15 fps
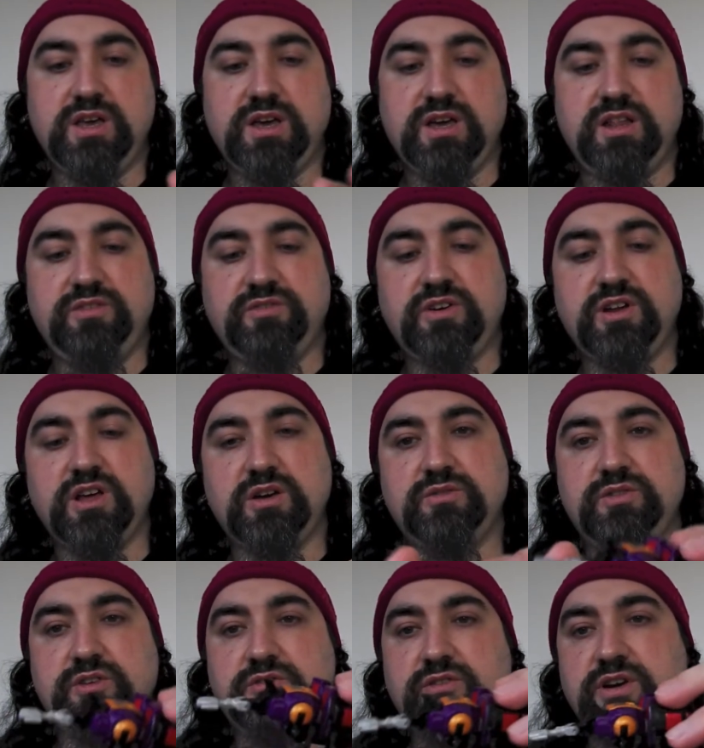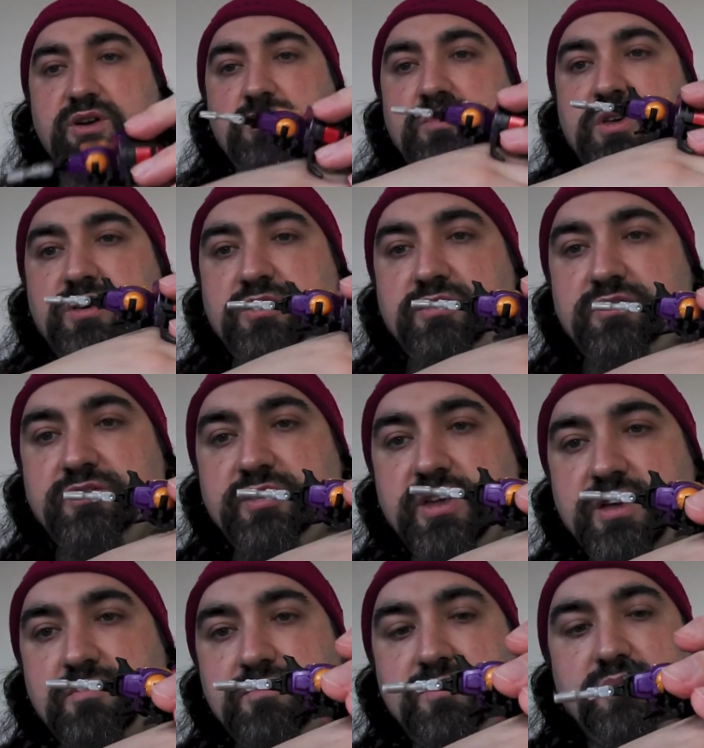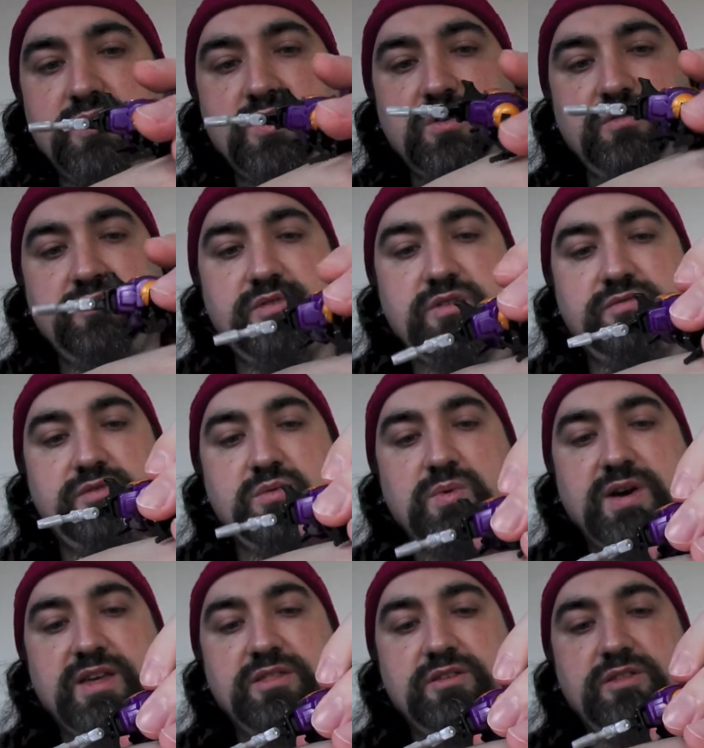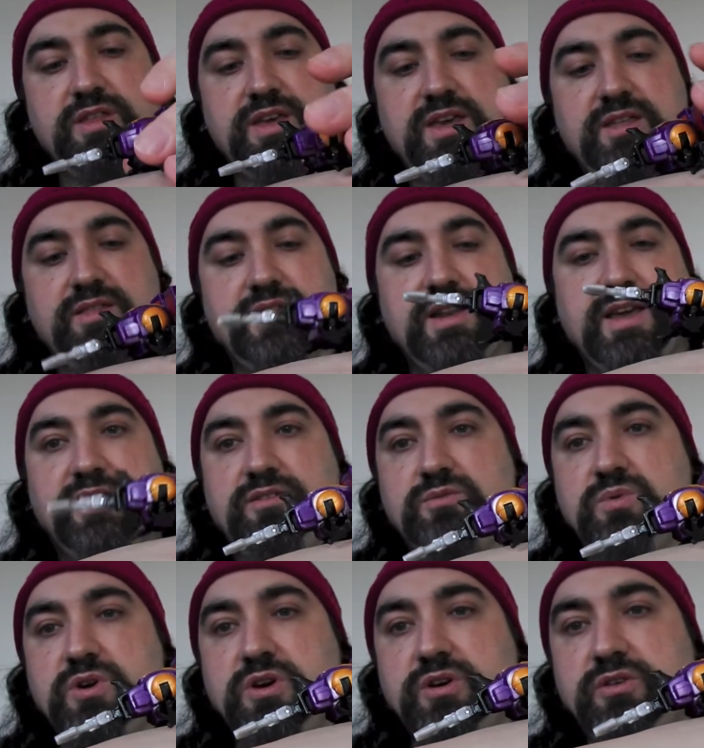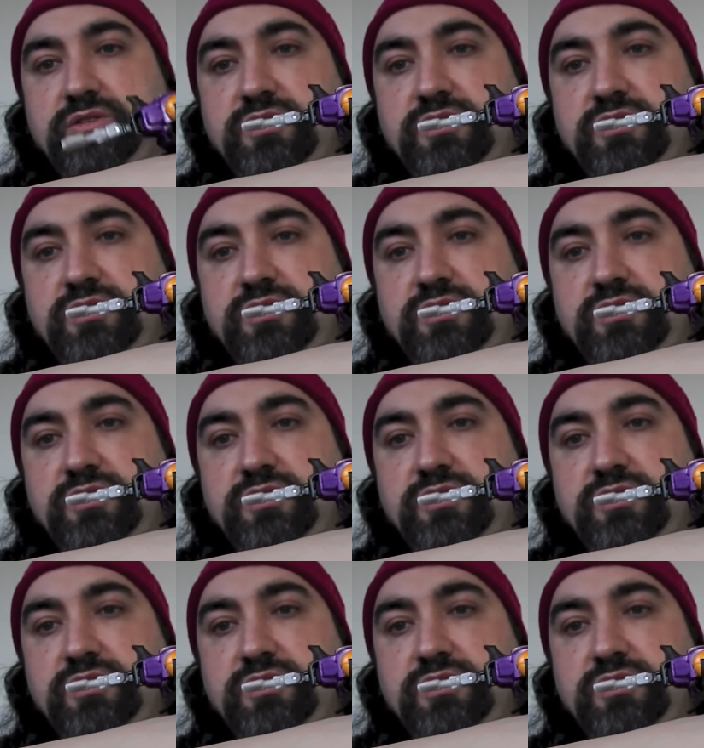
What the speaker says: and he's very low to the ground because of the way that the legs work.